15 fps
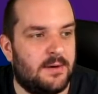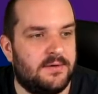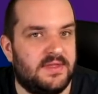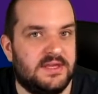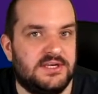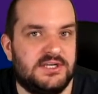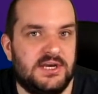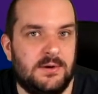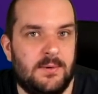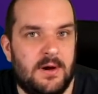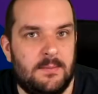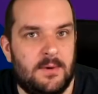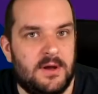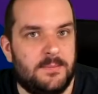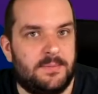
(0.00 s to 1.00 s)
and then
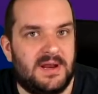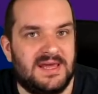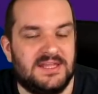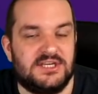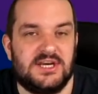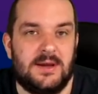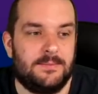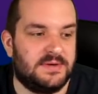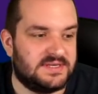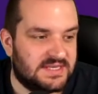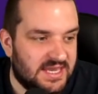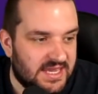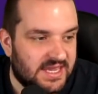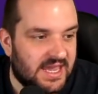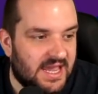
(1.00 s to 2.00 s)
Chilwell might play the Champions
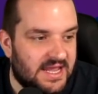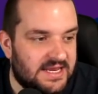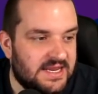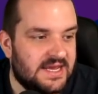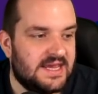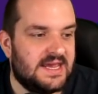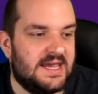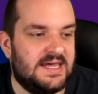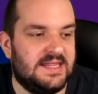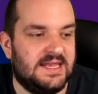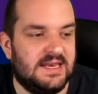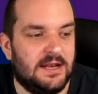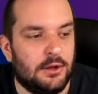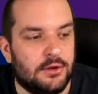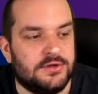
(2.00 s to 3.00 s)
League again, and
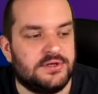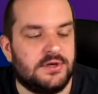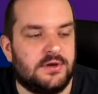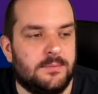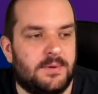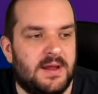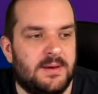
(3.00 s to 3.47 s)
then Alonso can play